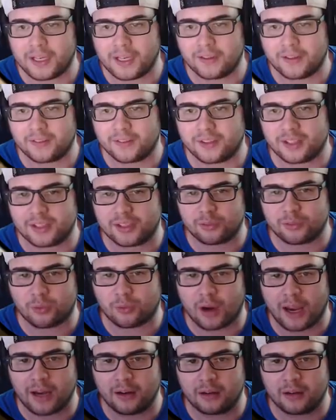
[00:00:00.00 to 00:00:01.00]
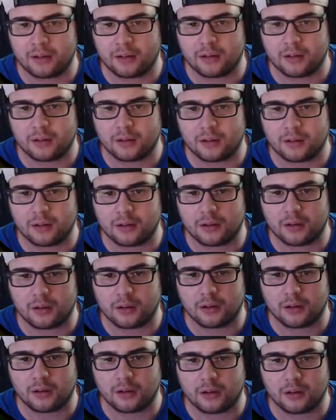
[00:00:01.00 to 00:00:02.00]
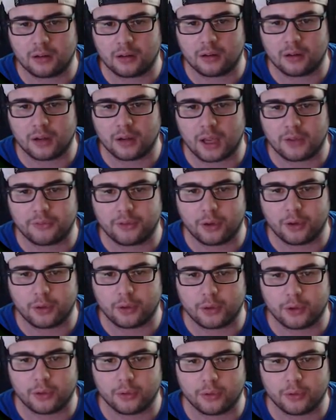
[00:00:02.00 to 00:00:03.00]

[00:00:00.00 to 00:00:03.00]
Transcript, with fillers: Is this, is this right? I have no clue.